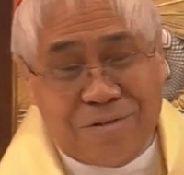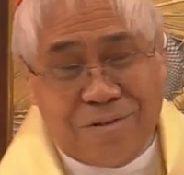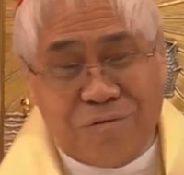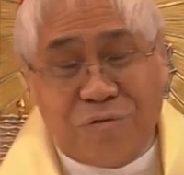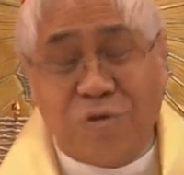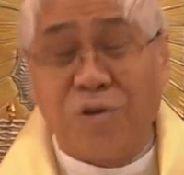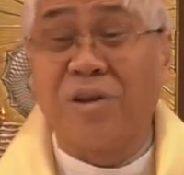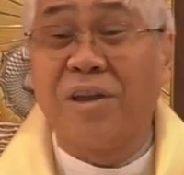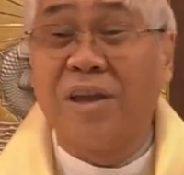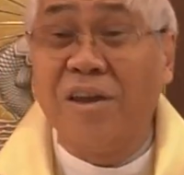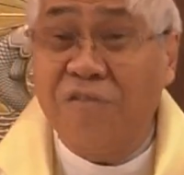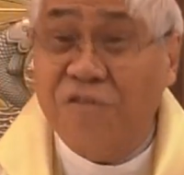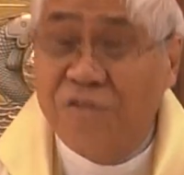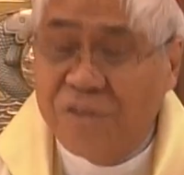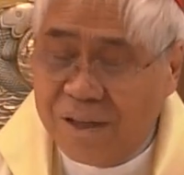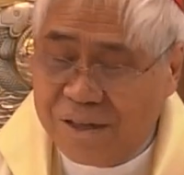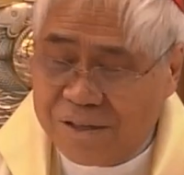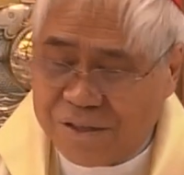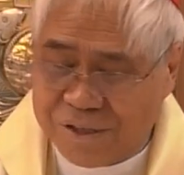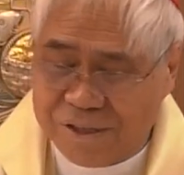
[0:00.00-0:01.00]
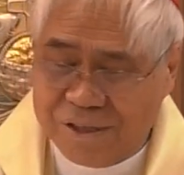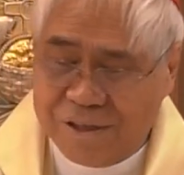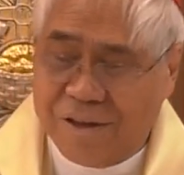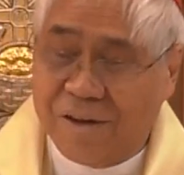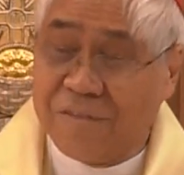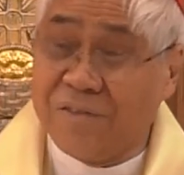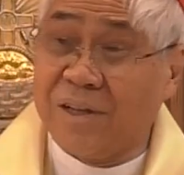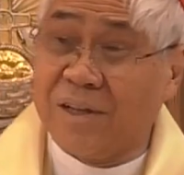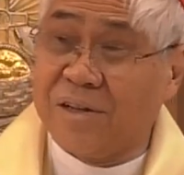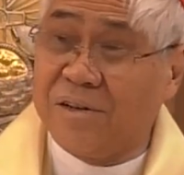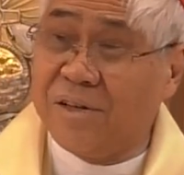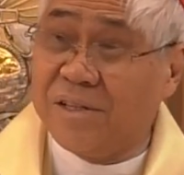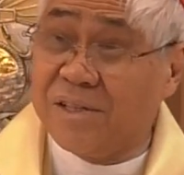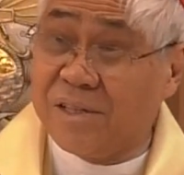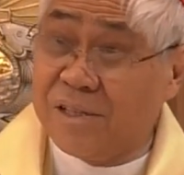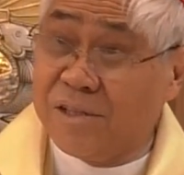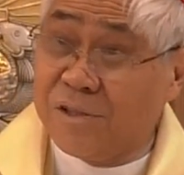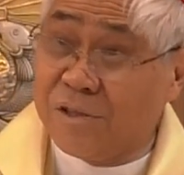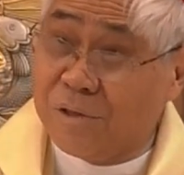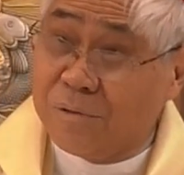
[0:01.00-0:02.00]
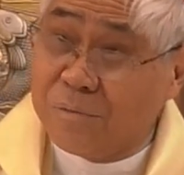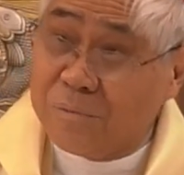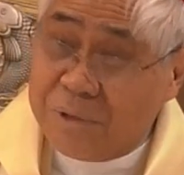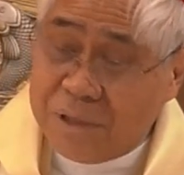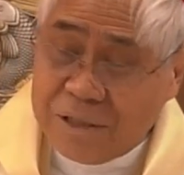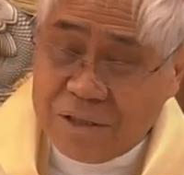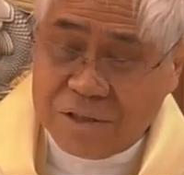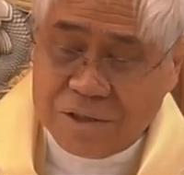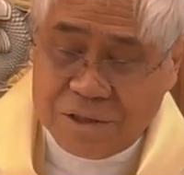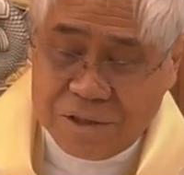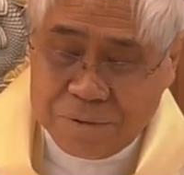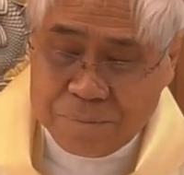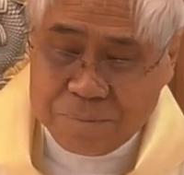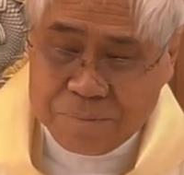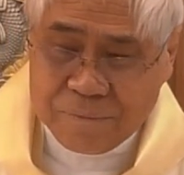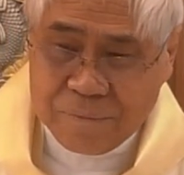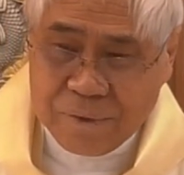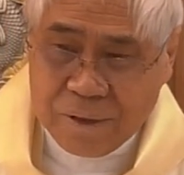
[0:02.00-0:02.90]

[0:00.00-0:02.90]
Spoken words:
Forgiveness of the Christian community.